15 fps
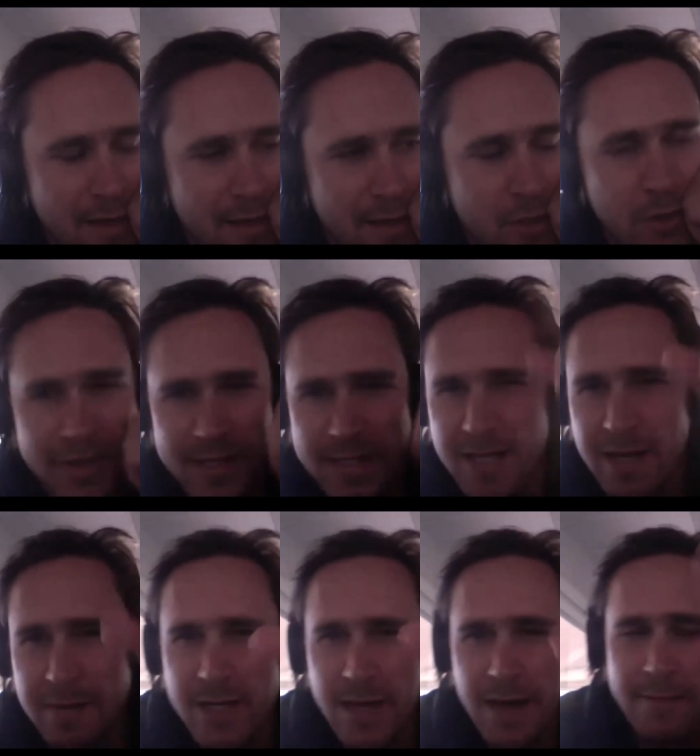You know, at the same
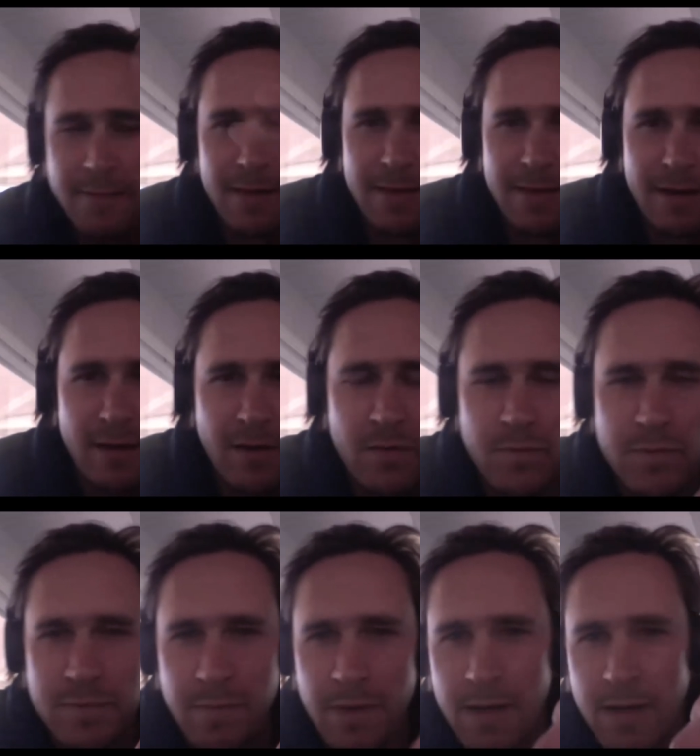time, I think
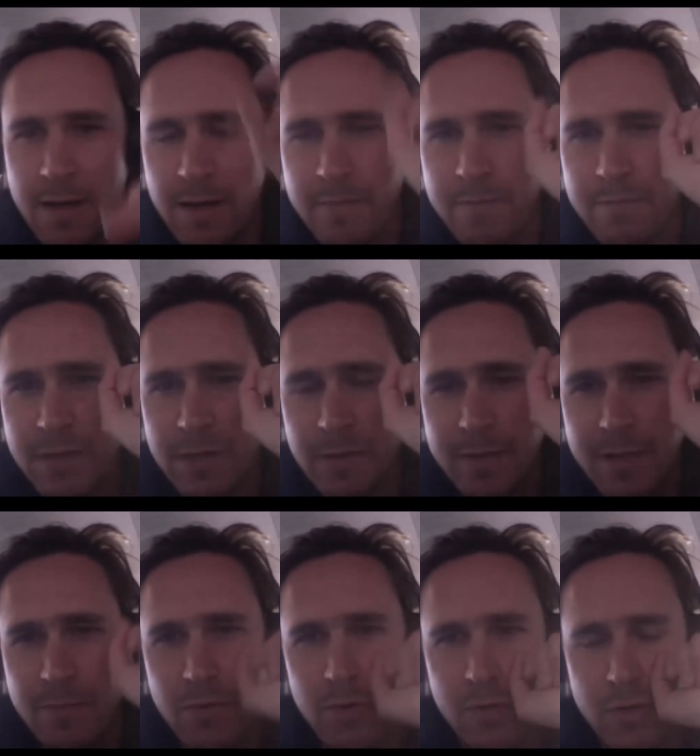uh, you know
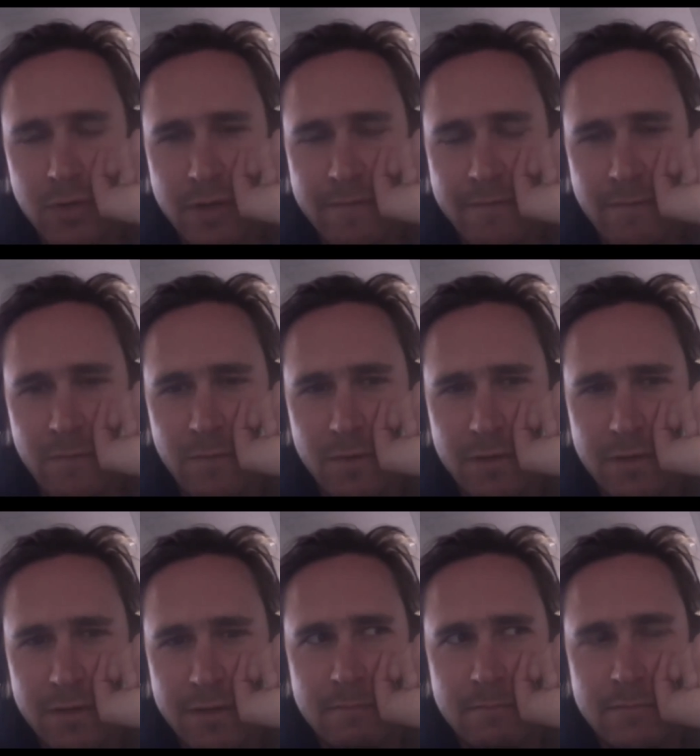people look
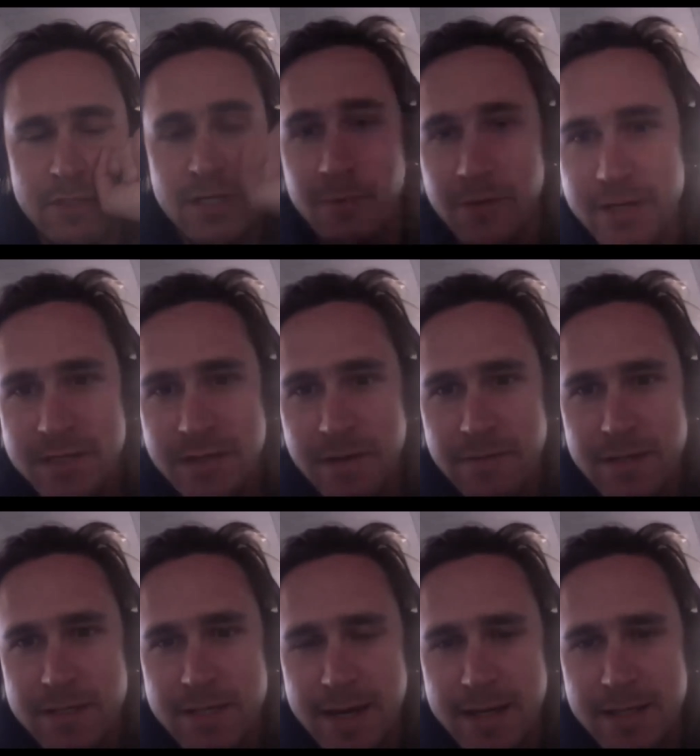for summaries of the
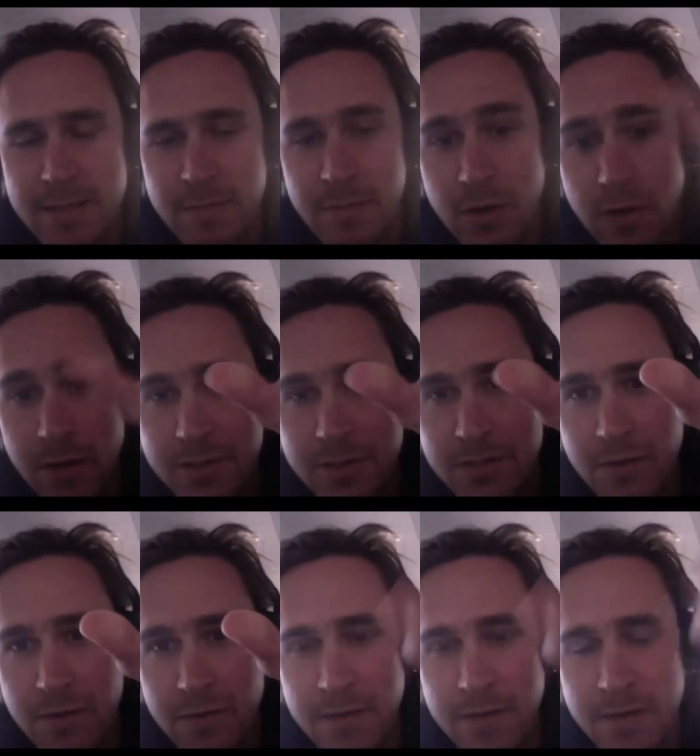text, but
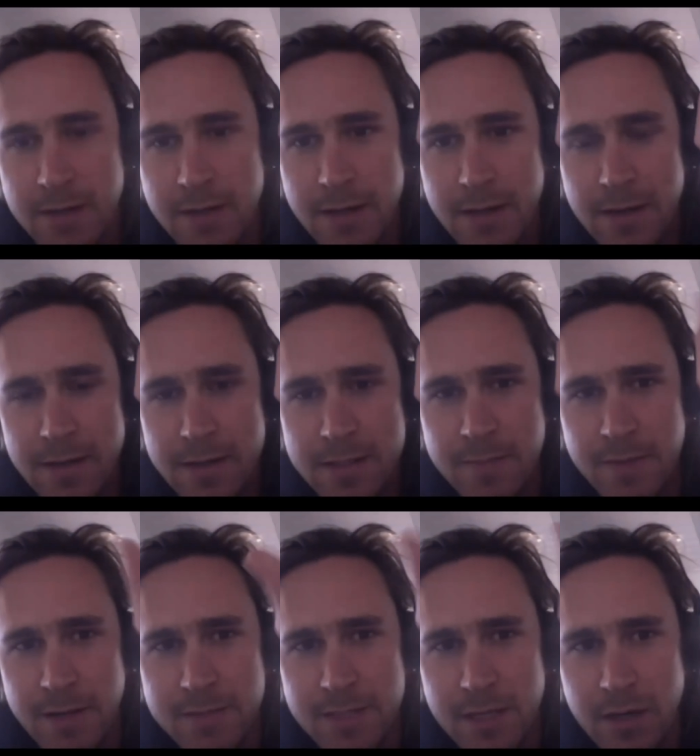also
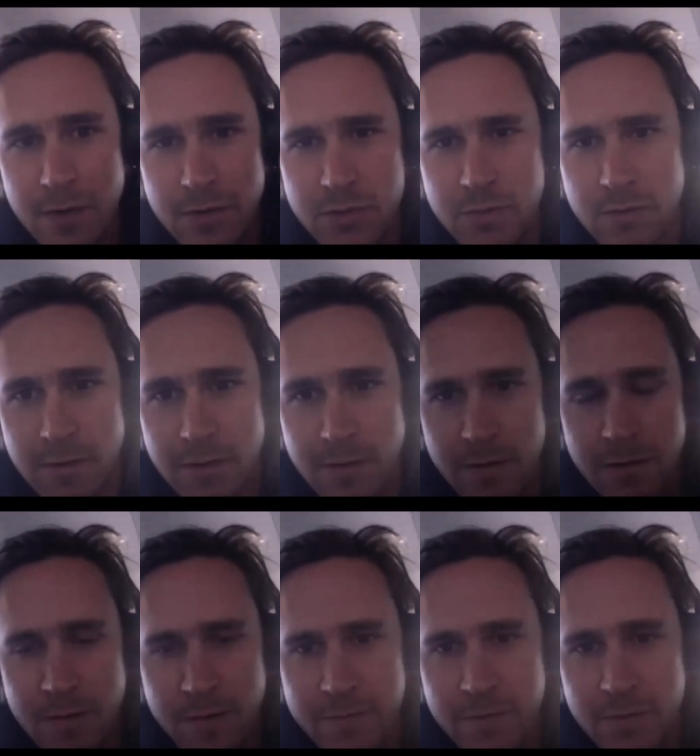sometimes they go to a, a
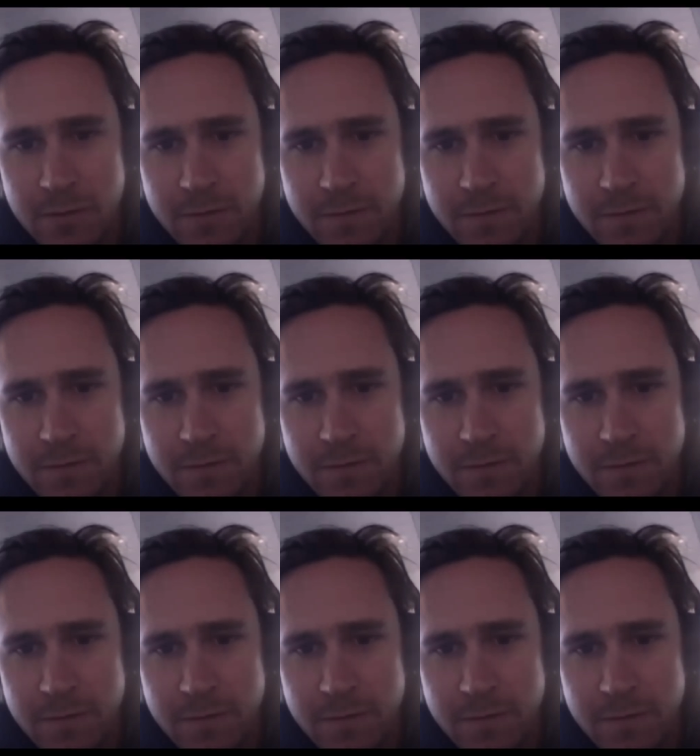review